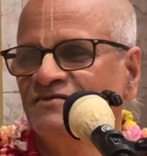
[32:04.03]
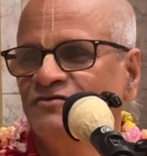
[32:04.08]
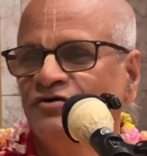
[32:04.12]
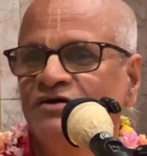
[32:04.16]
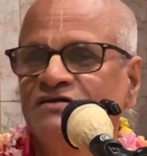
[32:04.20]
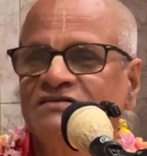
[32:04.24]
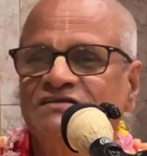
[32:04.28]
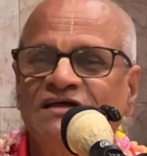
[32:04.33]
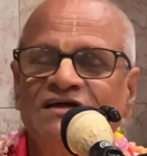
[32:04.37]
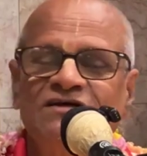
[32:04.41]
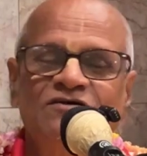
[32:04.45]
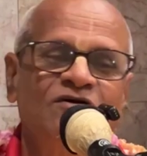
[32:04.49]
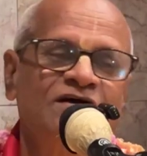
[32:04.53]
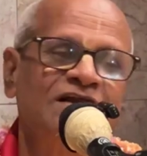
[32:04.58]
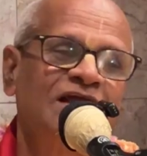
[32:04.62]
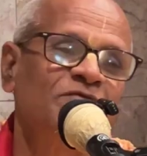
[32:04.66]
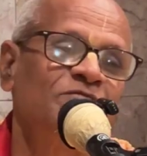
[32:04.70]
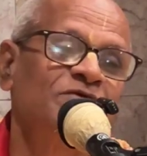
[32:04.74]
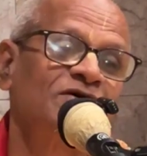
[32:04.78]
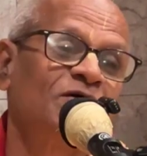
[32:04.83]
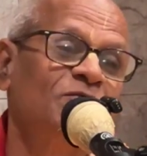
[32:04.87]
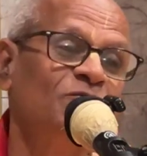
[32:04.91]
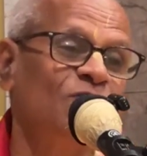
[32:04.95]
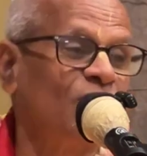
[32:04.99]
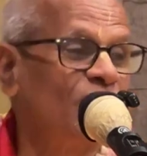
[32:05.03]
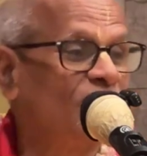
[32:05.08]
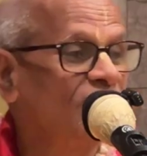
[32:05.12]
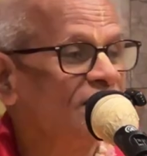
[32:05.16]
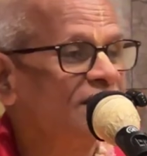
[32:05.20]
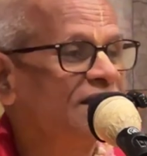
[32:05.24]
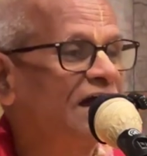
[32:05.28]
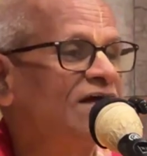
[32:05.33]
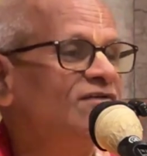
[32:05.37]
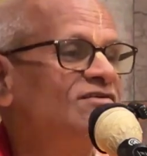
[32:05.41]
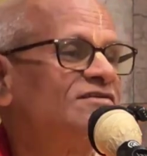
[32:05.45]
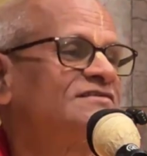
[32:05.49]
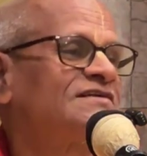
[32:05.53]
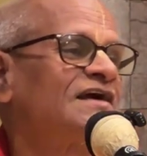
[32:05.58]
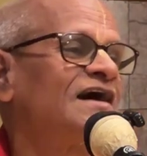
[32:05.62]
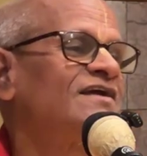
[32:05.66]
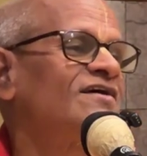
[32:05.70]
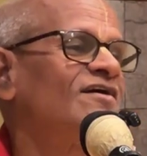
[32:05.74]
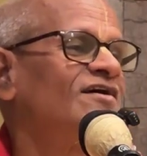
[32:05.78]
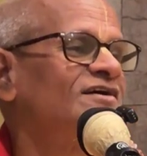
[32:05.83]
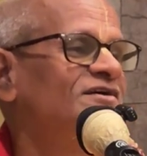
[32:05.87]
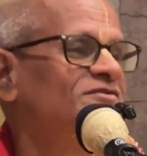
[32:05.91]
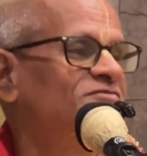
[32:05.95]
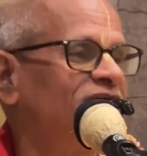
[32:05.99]
Don't think when I become old, I will
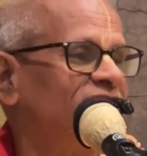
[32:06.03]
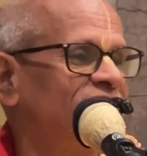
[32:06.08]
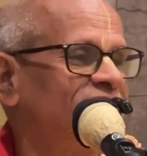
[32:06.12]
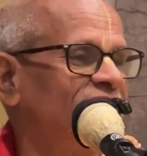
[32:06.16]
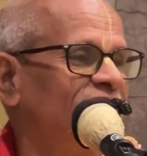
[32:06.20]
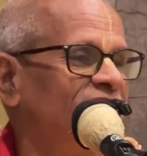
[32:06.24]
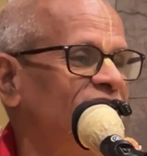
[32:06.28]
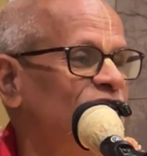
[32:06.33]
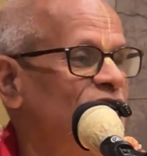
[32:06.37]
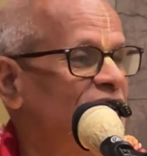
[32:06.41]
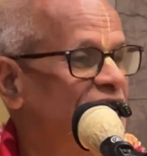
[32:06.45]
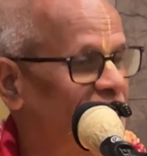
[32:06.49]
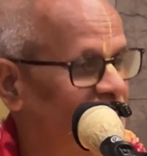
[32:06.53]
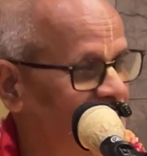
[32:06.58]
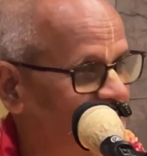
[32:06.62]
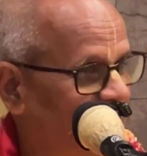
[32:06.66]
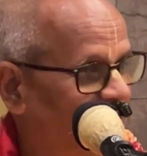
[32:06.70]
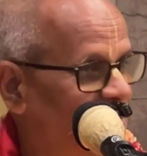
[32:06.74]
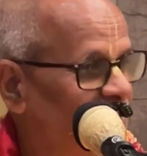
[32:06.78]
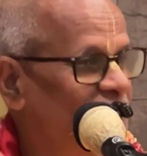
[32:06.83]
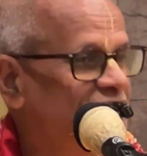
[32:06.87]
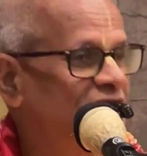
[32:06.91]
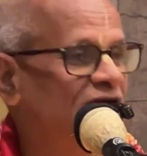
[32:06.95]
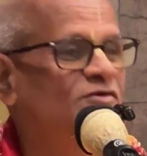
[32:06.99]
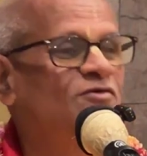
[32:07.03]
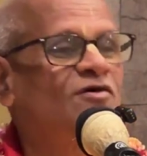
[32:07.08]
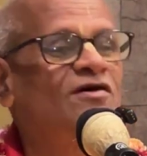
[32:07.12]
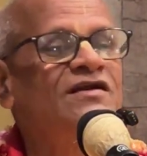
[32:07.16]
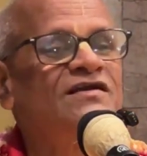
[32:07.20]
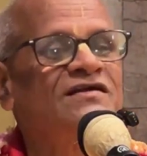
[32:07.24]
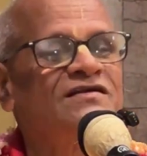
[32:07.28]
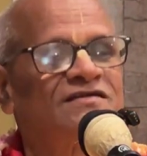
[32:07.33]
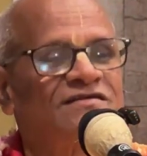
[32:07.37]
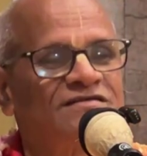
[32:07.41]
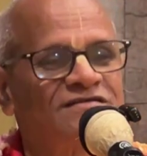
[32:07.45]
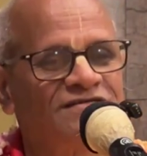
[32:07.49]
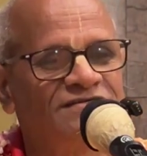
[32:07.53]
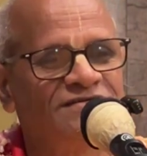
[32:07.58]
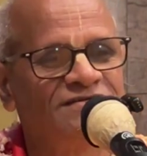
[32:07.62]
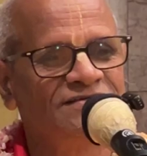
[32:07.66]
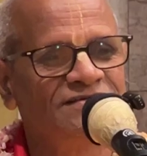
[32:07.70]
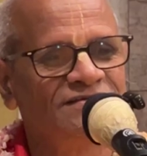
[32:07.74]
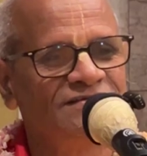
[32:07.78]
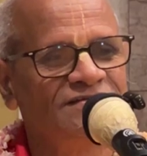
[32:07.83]
start Hare bhajan. Now you are old.